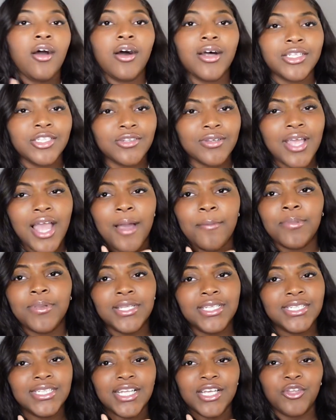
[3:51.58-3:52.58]
Also, y'all,
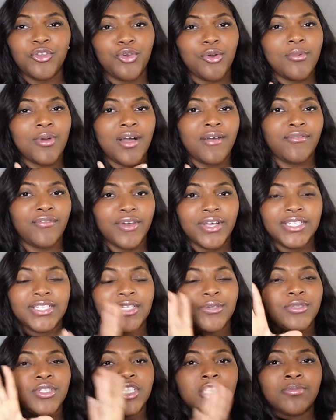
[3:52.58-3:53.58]
please ignore my voice. It
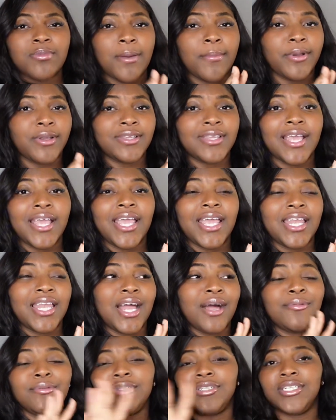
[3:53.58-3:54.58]
was just my birthday and
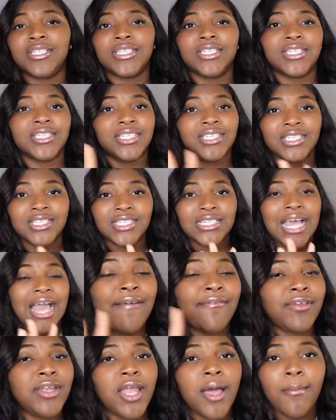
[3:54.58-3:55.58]
I was just
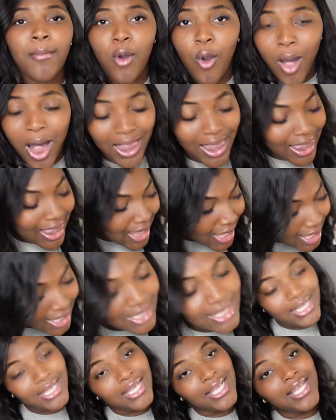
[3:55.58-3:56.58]
having a ball.
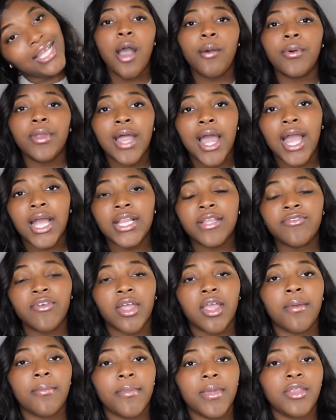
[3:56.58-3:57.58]
I would highly
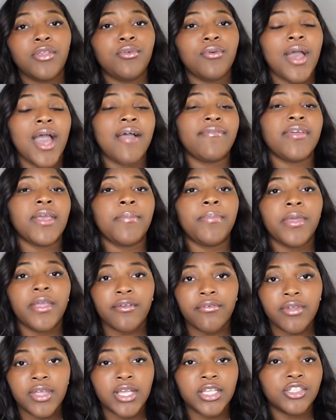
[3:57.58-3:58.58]
recommend you have a
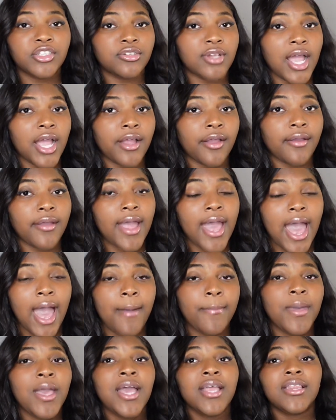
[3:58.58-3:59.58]
period tracker
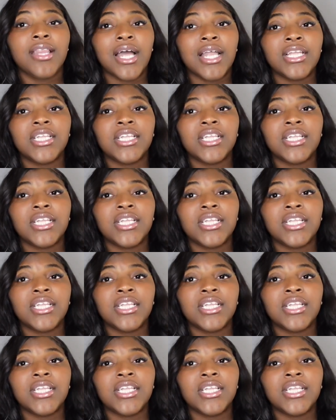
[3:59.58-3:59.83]
app. That